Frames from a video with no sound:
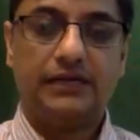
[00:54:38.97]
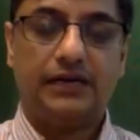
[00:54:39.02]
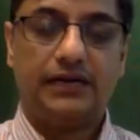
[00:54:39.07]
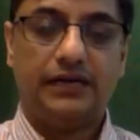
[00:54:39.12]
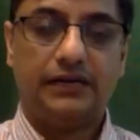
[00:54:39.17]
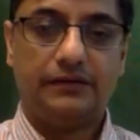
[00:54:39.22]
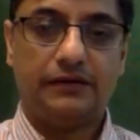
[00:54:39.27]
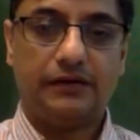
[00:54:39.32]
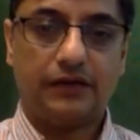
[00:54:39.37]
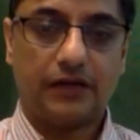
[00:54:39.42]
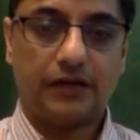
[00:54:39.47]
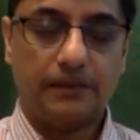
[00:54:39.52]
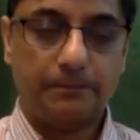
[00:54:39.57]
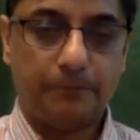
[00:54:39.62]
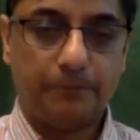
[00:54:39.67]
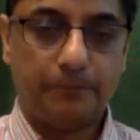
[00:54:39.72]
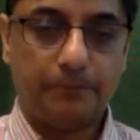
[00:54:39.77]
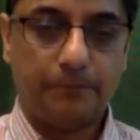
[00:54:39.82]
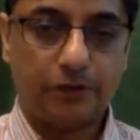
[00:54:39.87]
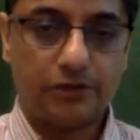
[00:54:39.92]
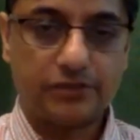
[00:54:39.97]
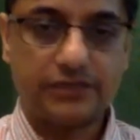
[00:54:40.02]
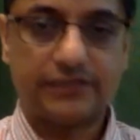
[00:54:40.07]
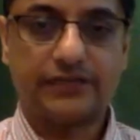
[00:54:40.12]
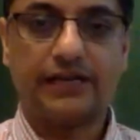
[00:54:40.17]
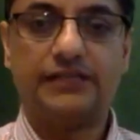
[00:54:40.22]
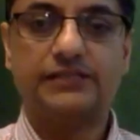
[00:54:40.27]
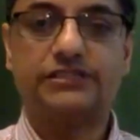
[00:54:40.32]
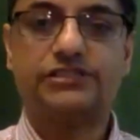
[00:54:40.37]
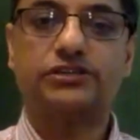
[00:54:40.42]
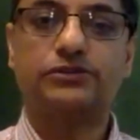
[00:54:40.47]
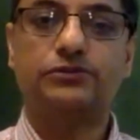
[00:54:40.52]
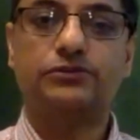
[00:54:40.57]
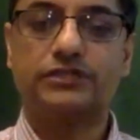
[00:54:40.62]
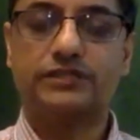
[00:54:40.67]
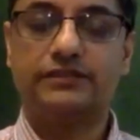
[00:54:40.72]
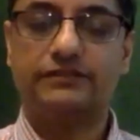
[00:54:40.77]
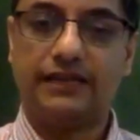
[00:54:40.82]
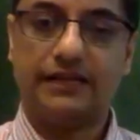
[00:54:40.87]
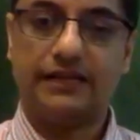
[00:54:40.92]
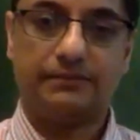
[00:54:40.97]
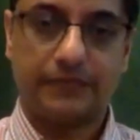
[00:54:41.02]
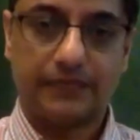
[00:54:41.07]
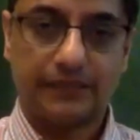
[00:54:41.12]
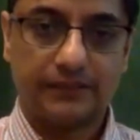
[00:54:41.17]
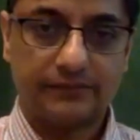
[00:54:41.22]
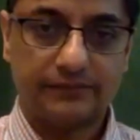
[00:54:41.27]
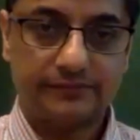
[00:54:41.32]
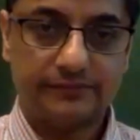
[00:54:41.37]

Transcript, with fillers: a composite culture was developing.